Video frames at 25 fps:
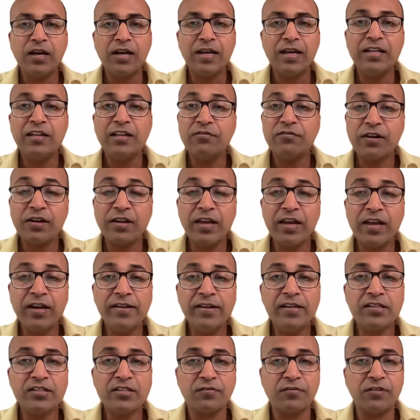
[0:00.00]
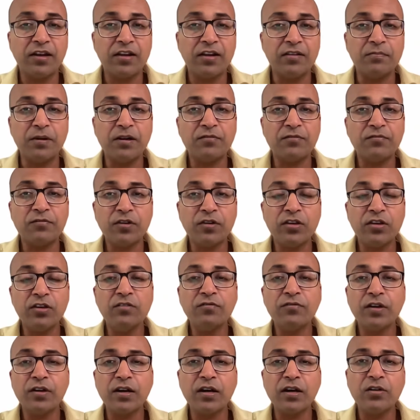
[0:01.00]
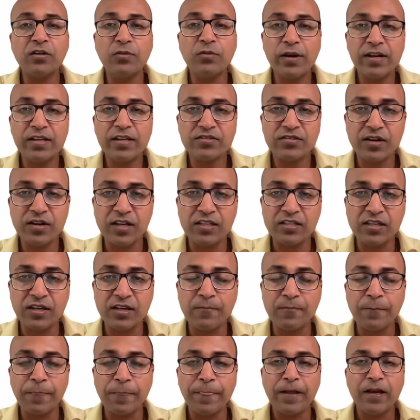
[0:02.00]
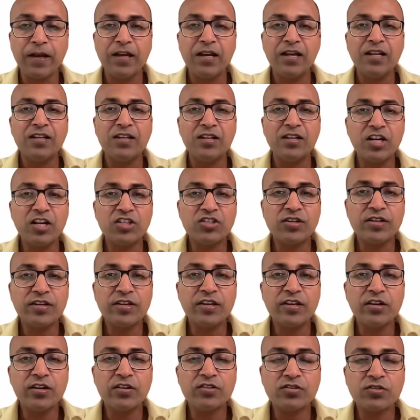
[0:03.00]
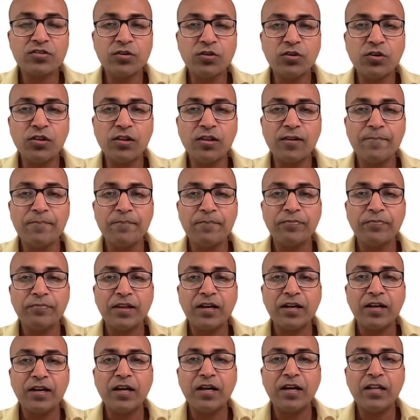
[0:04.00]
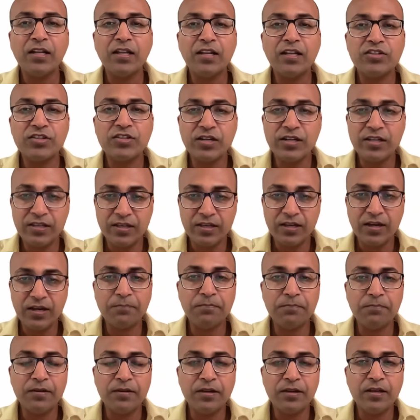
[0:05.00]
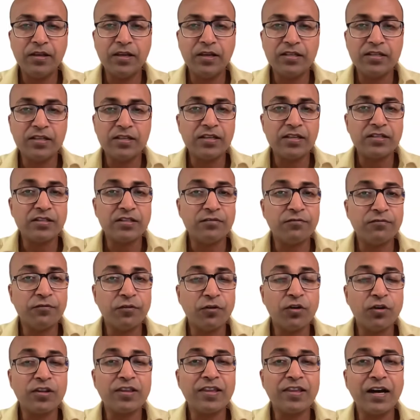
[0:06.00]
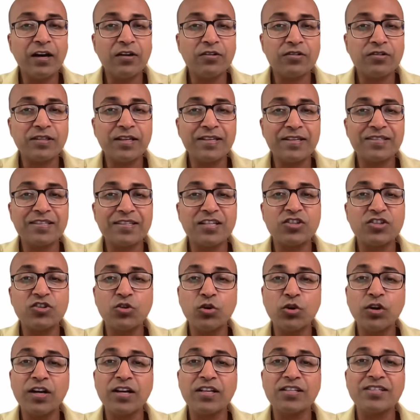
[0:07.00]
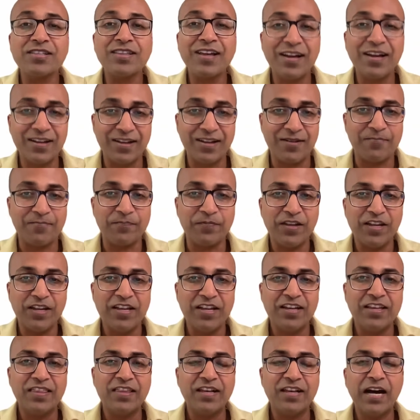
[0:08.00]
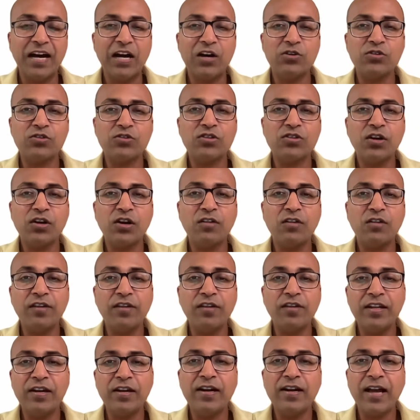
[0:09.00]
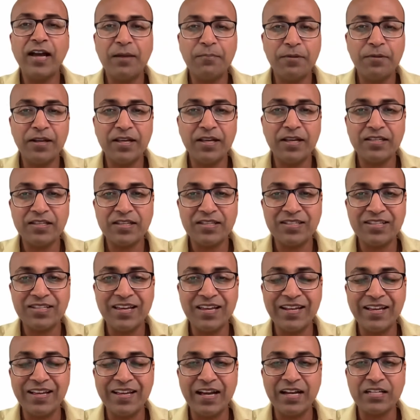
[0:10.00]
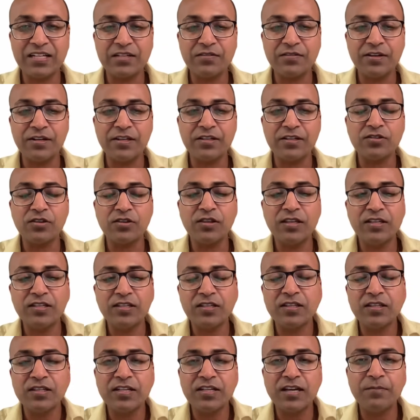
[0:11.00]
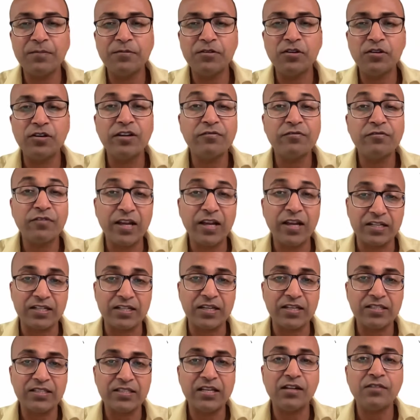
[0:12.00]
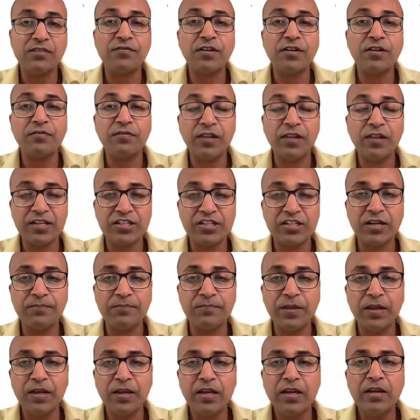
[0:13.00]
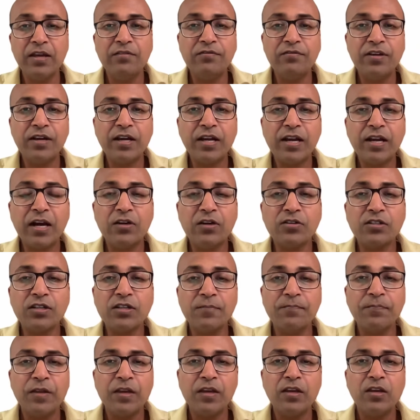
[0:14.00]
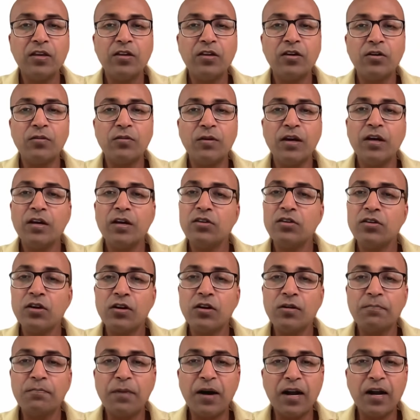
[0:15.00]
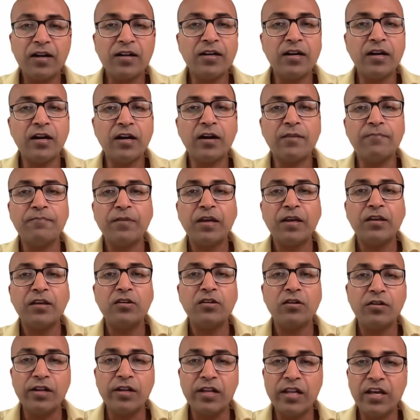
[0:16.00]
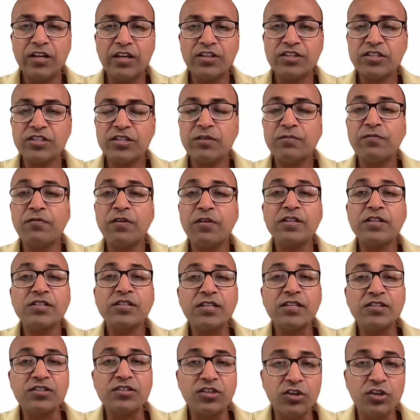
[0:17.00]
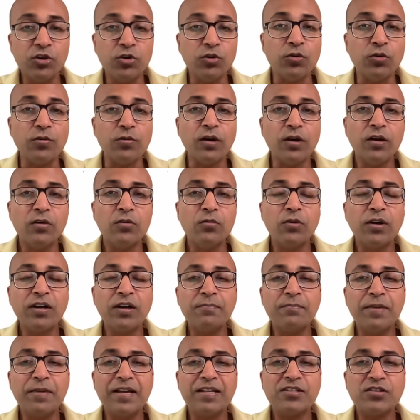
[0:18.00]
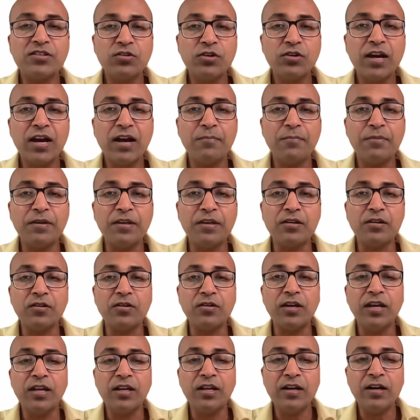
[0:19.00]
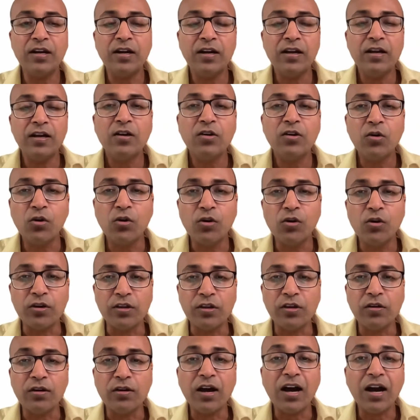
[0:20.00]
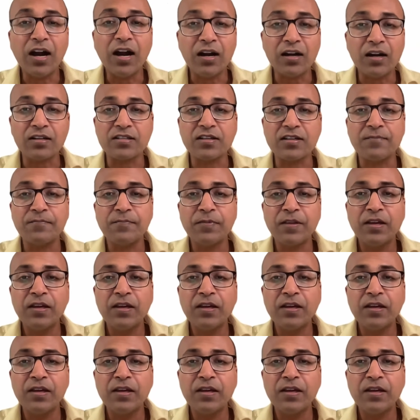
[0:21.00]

in different areas of life. But for you, for Aquarius rising, nurturing your soul literally is the fourth house. That's the Sukhasthana. The house of inner happiness is getting activated. So this is the time to reflect, self-reflection, figure out, your partner, your relationship versus you, what makes you happy, inner core, your heart.